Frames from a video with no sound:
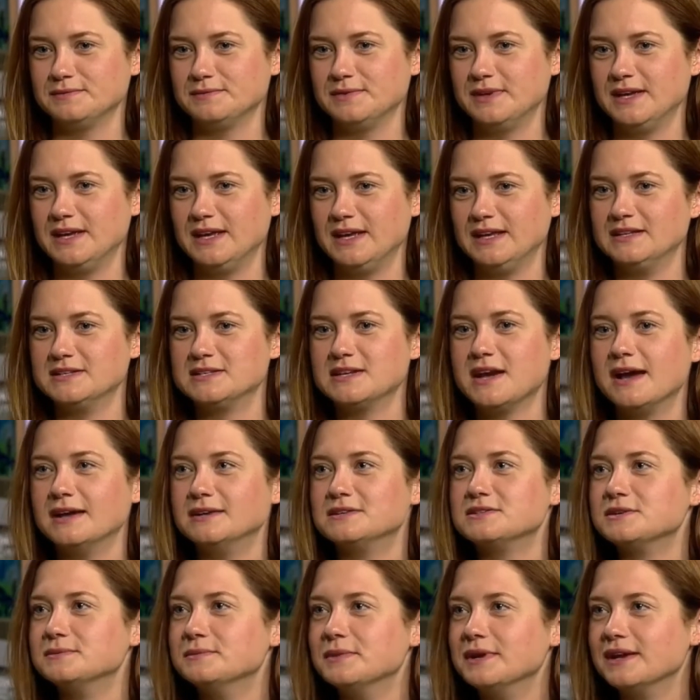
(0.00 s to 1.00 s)

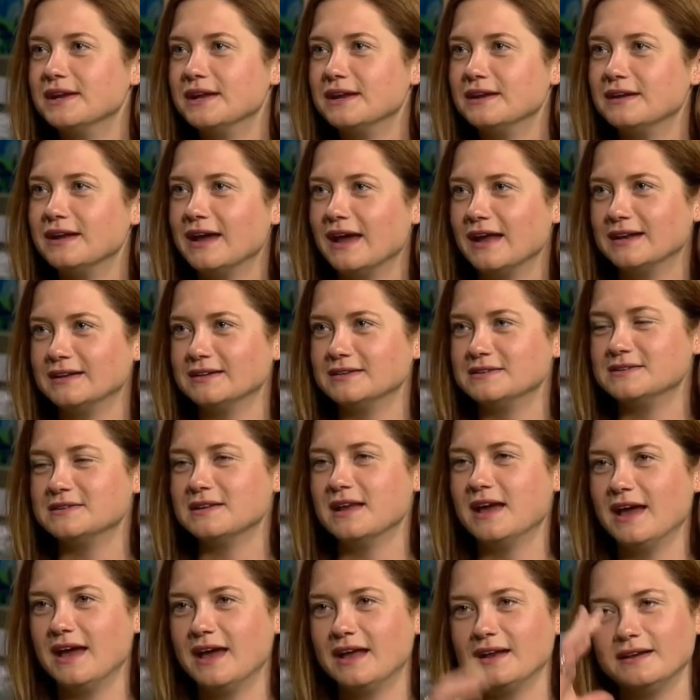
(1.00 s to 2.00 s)
entitlement
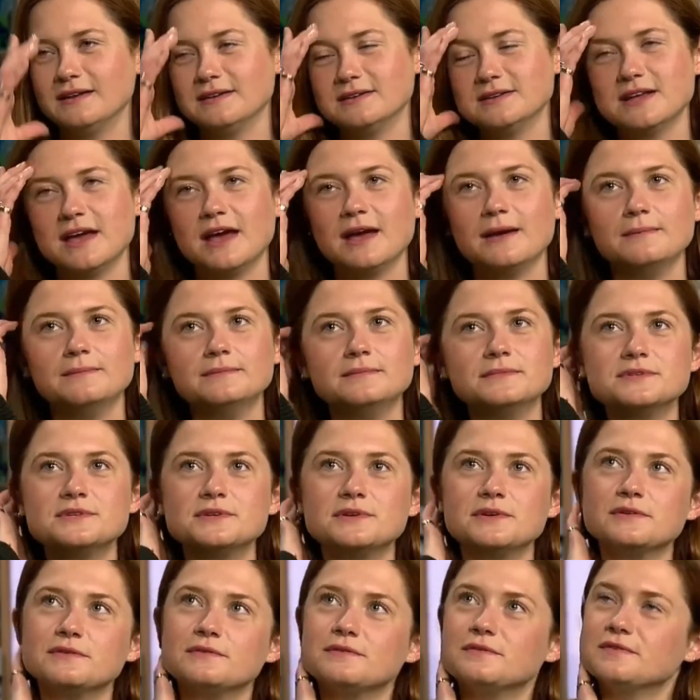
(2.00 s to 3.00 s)
and
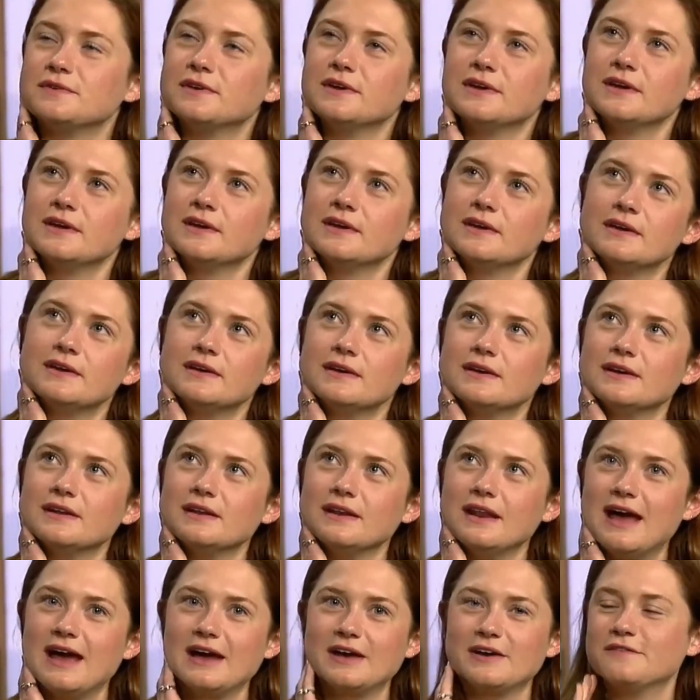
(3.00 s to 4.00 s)
sort of
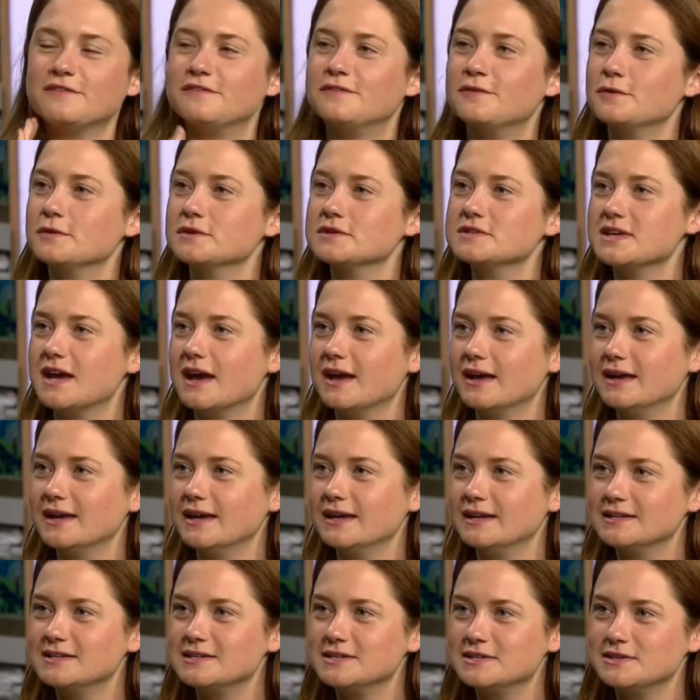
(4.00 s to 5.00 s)
lack of foresight
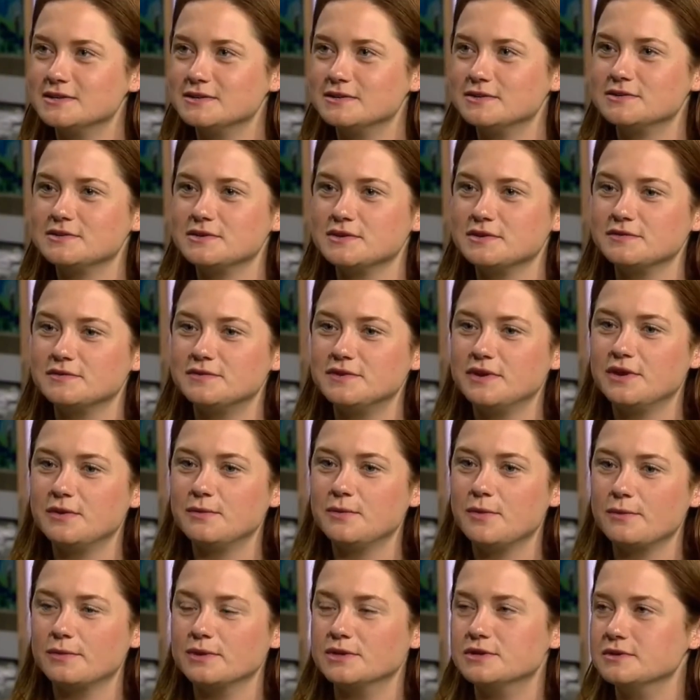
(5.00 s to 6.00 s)
into sort of, you know,
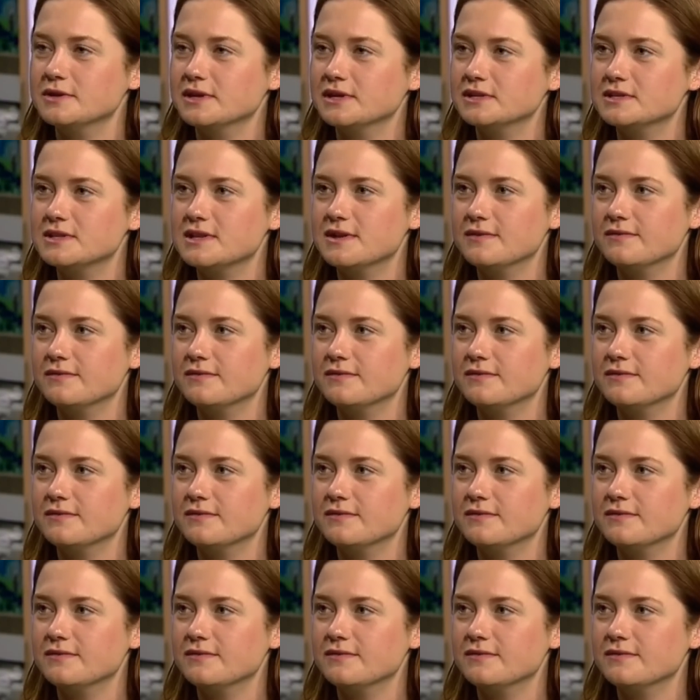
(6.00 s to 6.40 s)
what we're doing to the